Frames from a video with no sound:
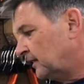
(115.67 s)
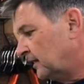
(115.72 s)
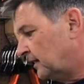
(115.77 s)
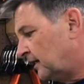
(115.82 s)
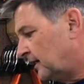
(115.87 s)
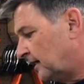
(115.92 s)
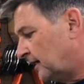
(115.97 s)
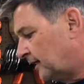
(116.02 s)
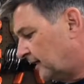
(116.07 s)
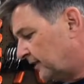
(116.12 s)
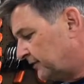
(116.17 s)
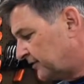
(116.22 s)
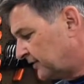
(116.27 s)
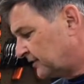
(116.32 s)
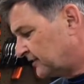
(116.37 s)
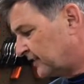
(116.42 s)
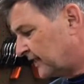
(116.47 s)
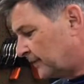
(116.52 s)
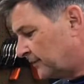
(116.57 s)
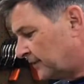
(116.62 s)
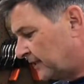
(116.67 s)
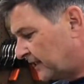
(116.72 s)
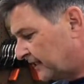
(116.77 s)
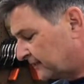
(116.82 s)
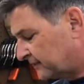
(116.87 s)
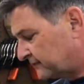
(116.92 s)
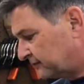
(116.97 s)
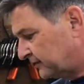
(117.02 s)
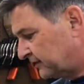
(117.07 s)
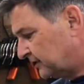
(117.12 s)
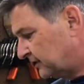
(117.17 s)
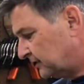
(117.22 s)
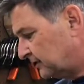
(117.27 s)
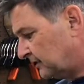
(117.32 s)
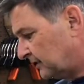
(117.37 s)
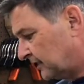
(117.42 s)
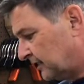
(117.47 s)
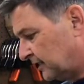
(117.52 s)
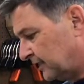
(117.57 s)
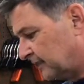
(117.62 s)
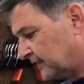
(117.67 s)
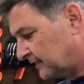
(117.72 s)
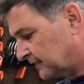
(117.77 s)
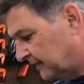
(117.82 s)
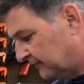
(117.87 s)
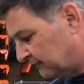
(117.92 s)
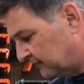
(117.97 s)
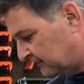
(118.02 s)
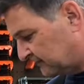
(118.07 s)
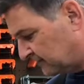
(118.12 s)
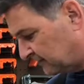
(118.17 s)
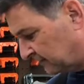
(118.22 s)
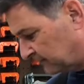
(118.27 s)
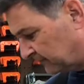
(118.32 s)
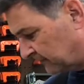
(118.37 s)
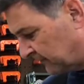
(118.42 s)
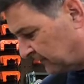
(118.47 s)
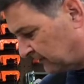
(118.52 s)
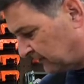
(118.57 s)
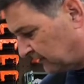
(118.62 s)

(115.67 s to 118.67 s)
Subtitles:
I think that would actually give it some